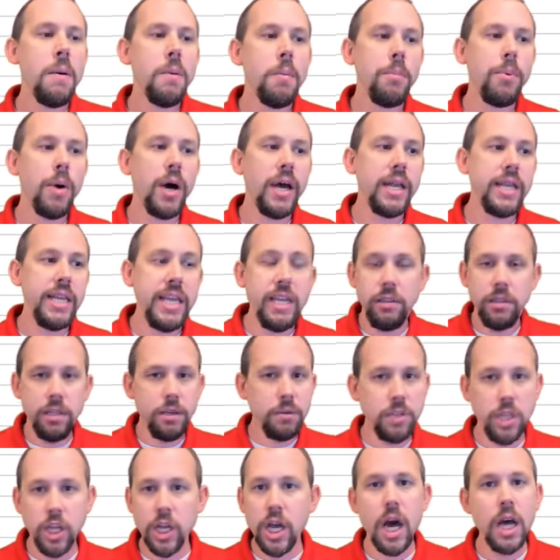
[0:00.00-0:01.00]
but the,
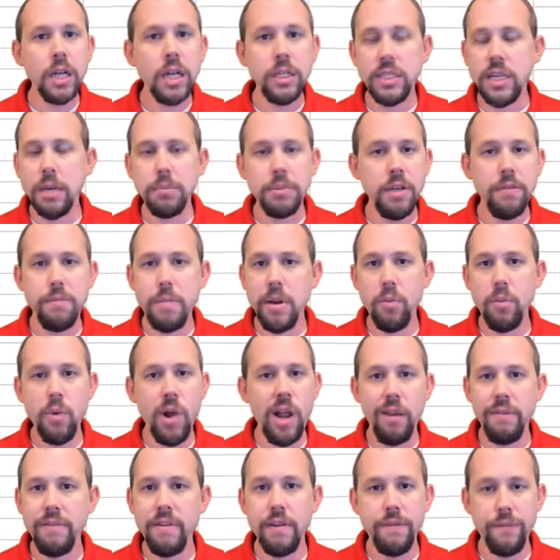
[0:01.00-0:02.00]
the concepts have been
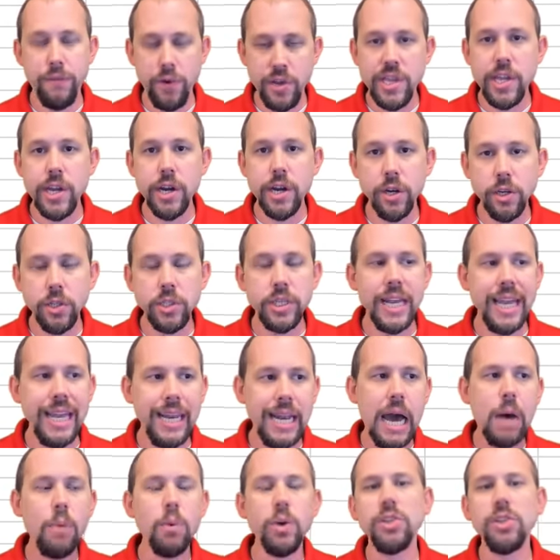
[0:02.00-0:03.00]
relevant for years and
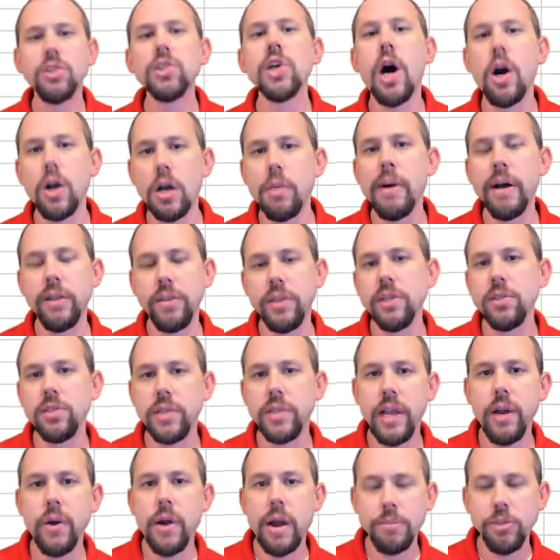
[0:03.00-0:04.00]
I would talk about this
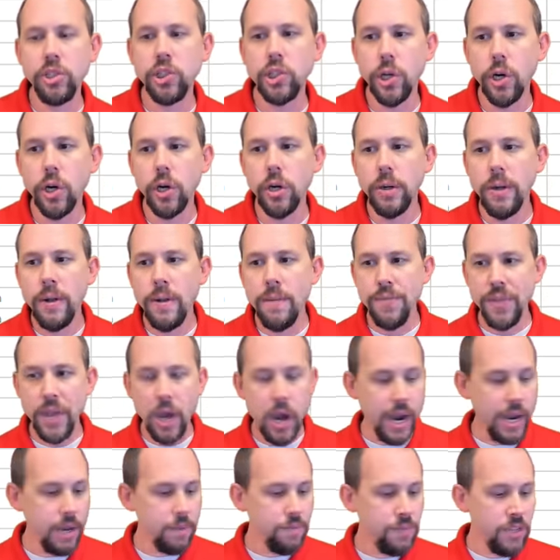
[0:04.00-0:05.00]
there, I'm sure.
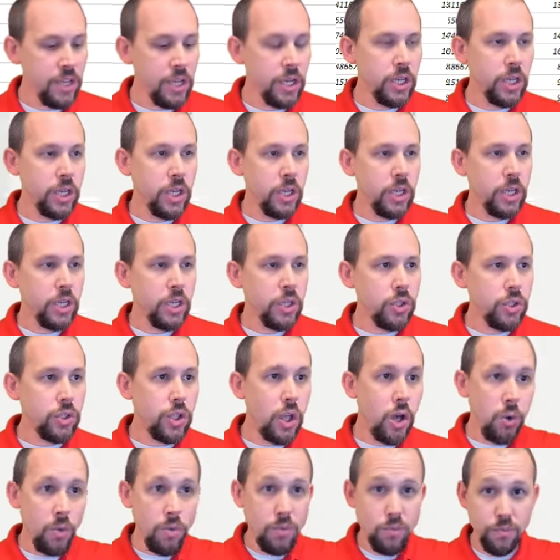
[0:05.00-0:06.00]
All right,
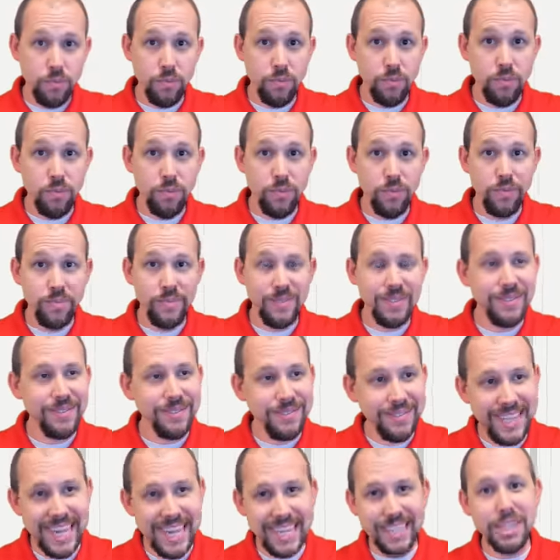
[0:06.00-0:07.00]
so
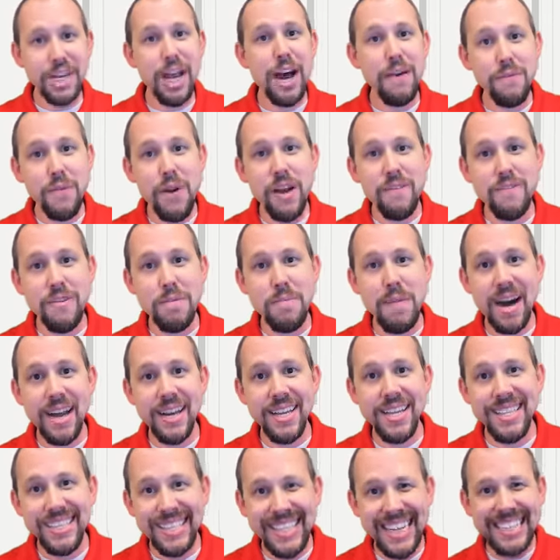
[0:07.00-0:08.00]
that's not for
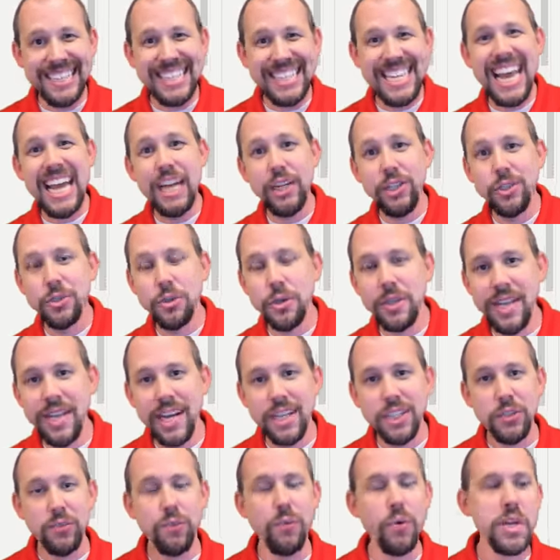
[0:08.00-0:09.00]
everybody. That's extra.
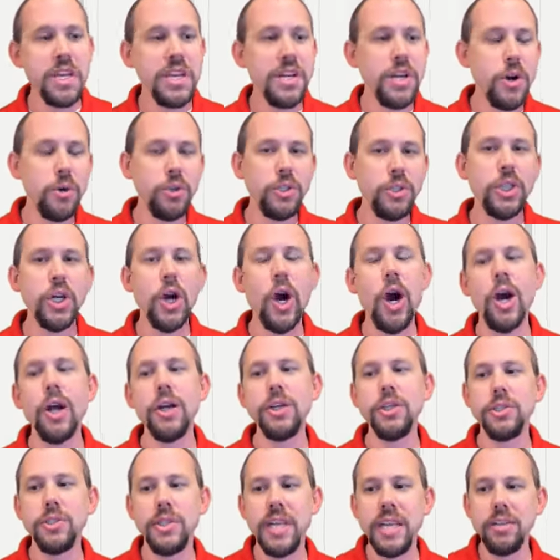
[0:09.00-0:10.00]
That's free, no
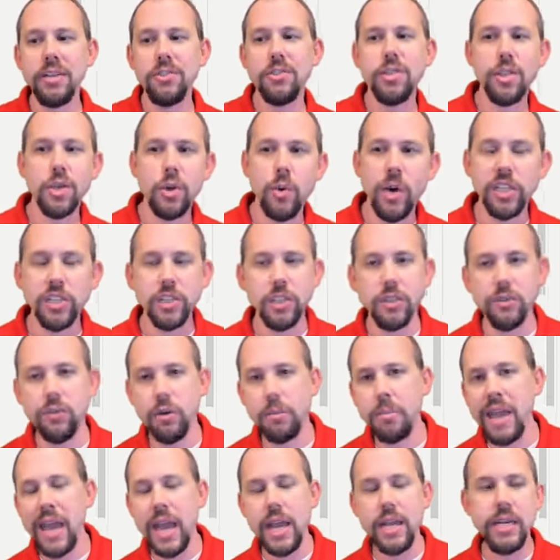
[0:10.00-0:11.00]
charge, thanks to the questions
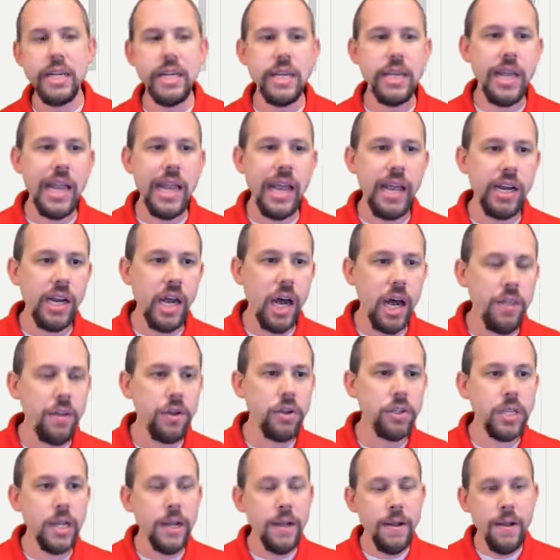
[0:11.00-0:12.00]
from KD and
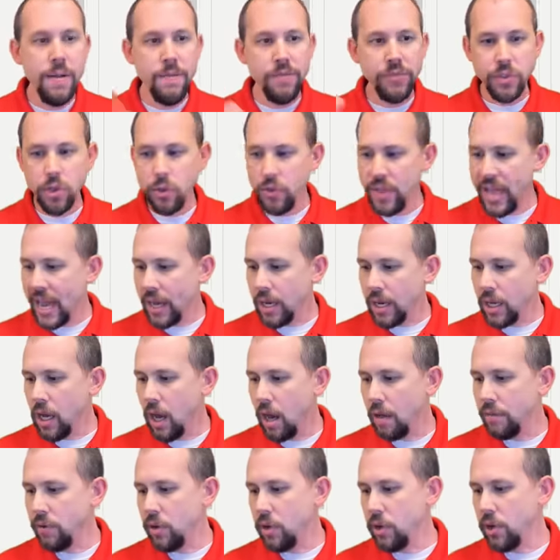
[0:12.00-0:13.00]
others. So that
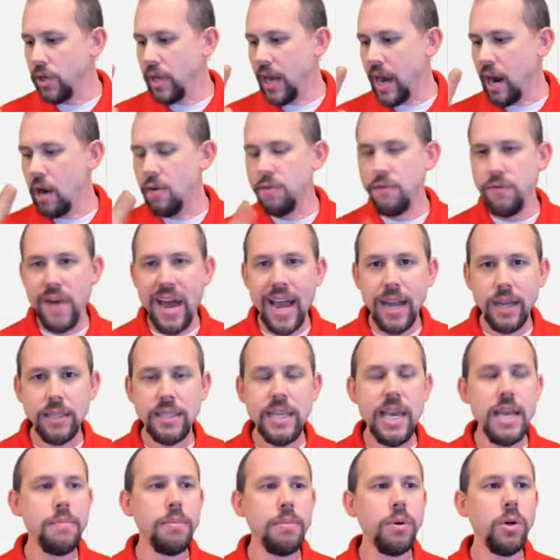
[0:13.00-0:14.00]
covered our fact
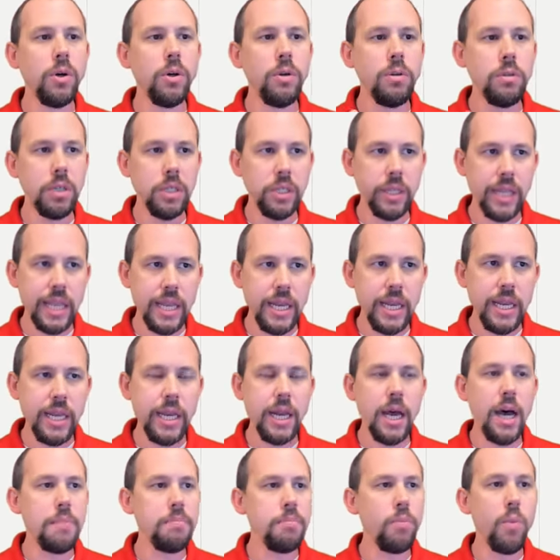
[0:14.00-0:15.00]
table, cleaning it
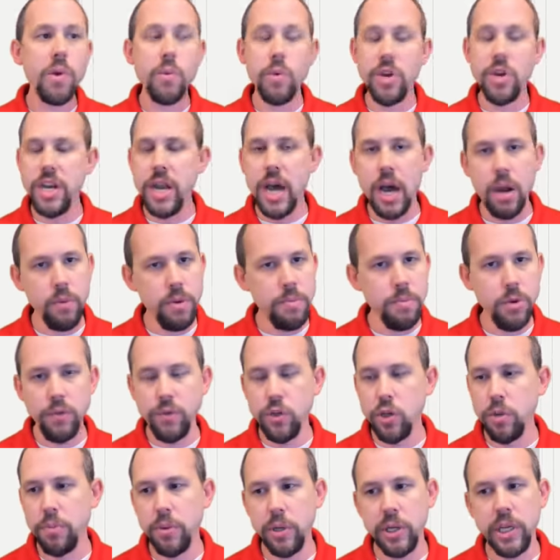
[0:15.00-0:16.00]
up. We would not remove
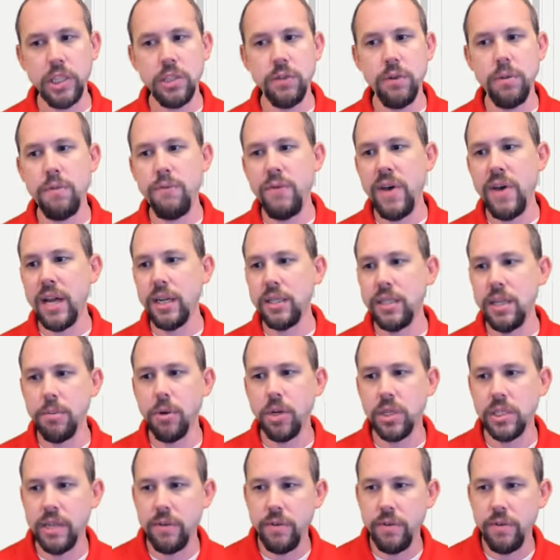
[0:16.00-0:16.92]
duplicates from the fact table because